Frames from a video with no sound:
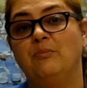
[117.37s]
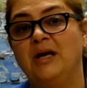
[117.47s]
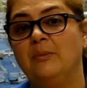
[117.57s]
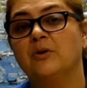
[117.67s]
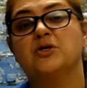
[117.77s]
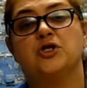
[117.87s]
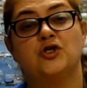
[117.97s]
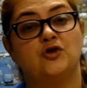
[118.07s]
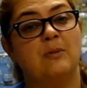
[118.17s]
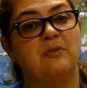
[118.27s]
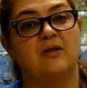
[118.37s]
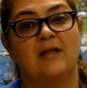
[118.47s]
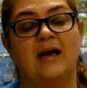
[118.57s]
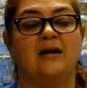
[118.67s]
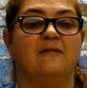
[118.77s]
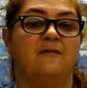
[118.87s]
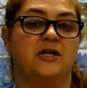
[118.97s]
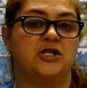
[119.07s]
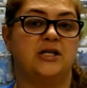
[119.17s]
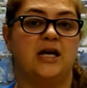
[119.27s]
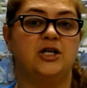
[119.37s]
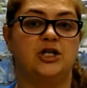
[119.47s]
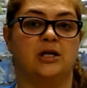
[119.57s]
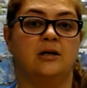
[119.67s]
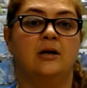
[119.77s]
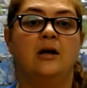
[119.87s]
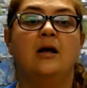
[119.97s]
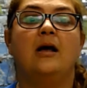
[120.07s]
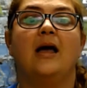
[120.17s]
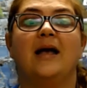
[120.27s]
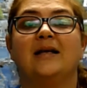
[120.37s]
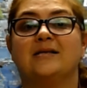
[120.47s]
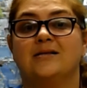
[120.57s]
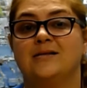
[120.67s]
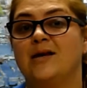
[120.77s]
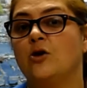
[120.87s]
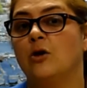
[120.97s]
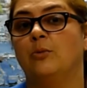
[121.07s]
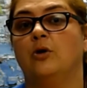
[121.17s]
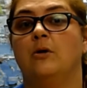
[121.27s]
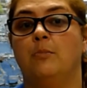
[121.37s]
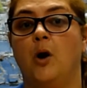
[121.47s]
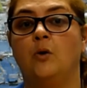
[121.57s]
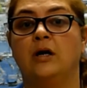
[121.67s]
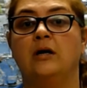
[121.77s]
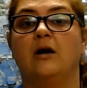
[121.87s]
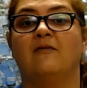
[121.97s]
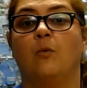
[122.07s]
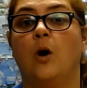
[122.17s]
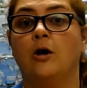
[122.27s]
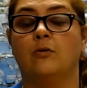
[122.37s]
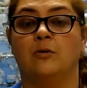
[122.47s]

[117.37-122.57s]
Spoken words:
people strip the land of vegetation, a considerable component of water